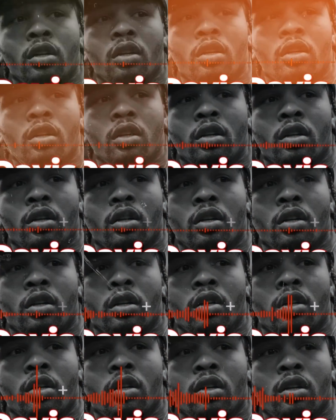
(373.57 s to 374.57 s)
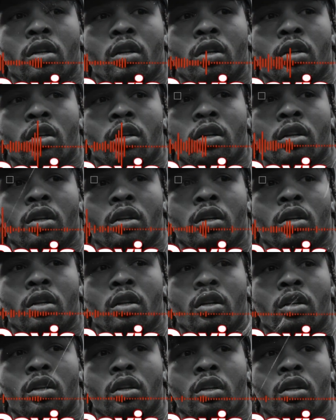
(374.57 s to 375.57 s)
I never really watched Josh
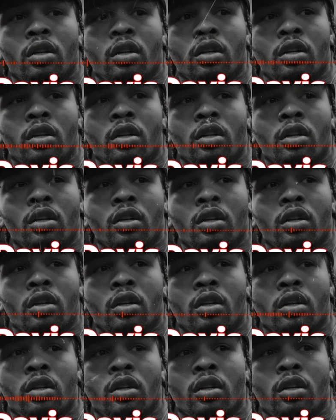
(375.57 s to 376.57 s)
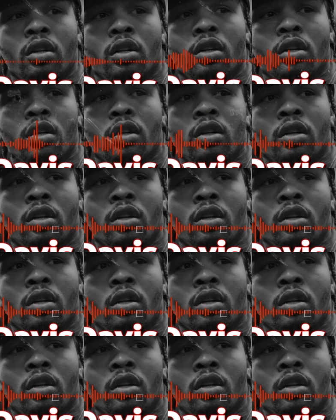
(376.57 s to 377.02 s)
Taylor, so I don't even know.